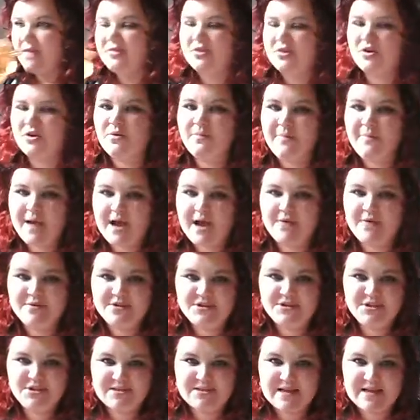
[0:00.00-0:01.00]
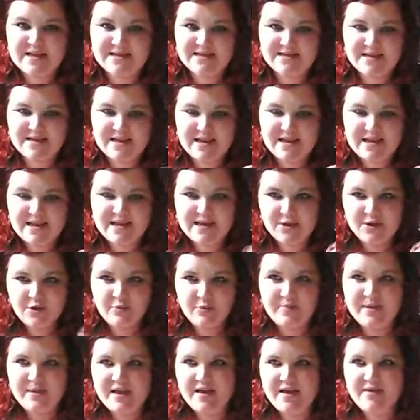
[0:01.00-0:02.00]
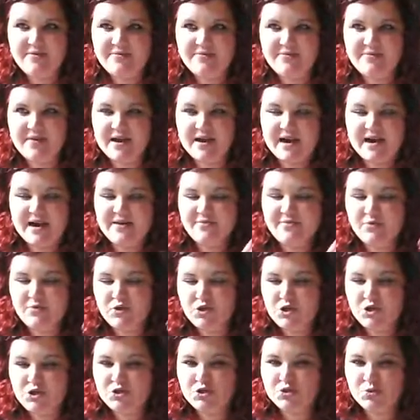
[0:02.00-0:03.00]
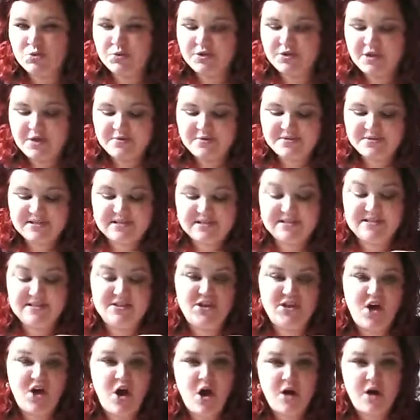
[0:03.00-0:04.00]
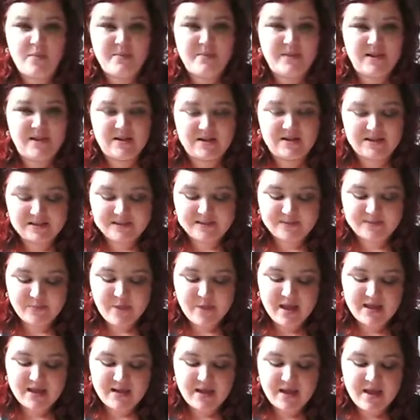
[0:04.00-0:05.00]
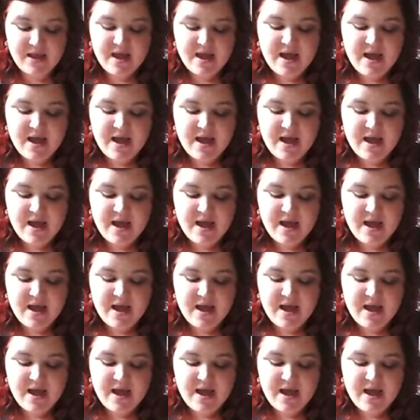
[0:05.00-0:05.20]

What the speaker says: The gunpowder does add a little bit of a kind of unusual note to this, and the hot milk as well.